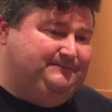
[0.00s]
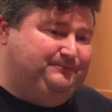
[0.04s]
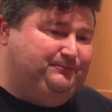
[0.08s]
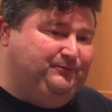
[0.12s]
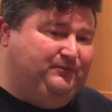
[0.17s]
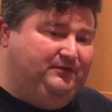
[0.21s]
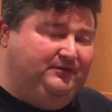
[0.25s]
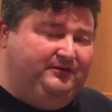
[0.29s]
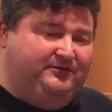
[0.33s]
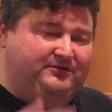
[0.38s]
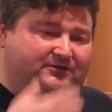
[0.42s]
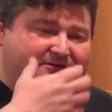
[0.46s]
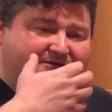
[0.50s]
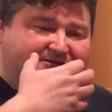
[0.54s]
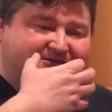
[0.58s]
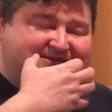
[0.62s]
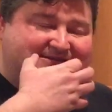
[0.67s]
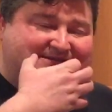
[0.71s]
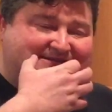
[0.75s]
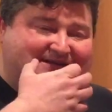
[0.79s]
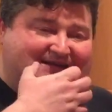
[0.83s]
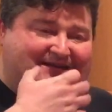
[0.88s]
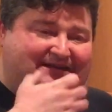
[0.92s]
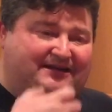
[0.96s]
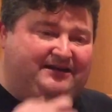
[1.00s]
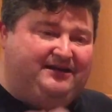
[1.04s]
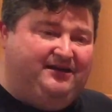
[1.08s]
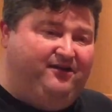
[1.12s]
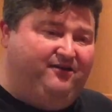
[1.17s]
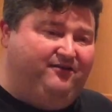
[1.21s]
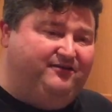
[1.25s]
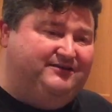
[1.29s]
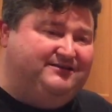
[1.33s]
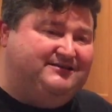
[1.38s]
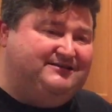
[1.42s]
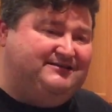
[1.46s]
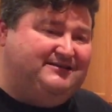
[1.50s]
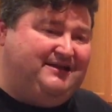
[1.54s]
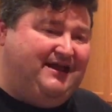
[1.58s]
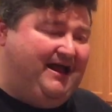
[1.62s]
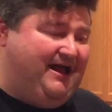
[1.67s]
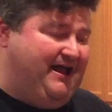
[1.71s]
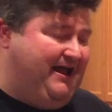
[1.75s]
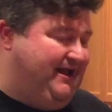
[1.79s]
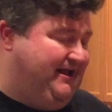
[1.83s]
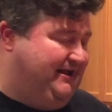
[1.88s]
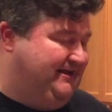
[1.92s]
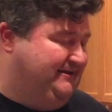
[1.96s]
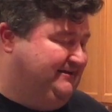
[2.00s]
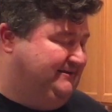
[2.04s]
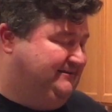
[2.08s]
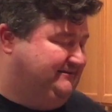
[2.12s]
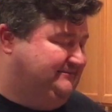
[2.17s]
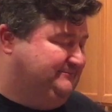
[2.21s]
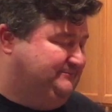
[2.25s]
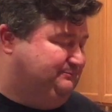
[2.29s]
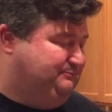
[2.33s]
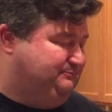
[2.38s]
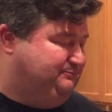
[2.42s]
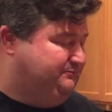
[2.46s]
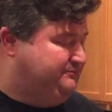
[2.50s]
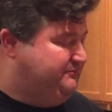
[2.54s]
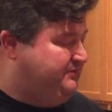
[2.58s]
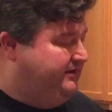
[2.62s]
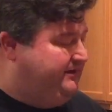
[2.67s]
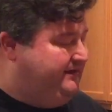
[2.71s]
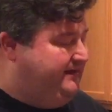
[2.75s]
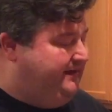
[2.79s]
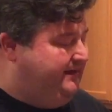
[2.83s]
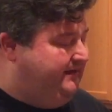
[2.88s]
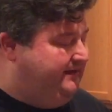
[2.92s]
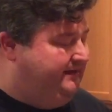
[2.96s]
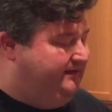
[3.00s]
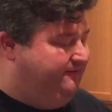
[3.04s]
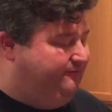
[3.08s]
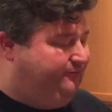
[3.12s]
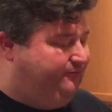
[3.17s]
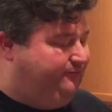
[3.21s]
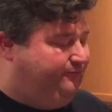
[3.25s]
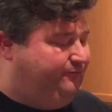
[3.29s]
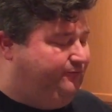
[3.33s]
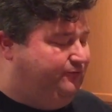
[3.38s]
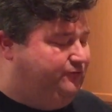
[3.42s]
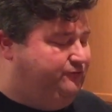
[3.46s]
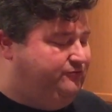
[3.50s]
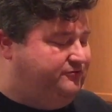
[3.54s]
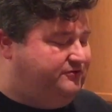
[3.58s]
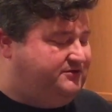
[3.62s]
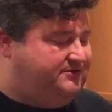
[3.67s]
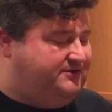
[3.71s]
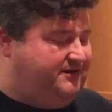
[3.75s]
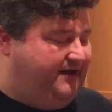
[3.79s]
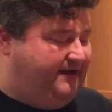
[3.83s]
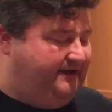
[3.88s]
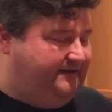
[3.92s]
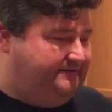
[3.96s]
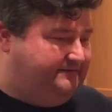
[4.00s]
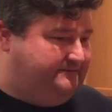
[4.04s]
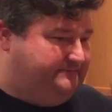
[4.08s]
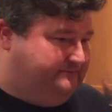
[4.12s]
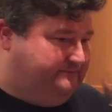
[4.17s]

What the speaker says: Little acidity on the side. Again, the fruit's not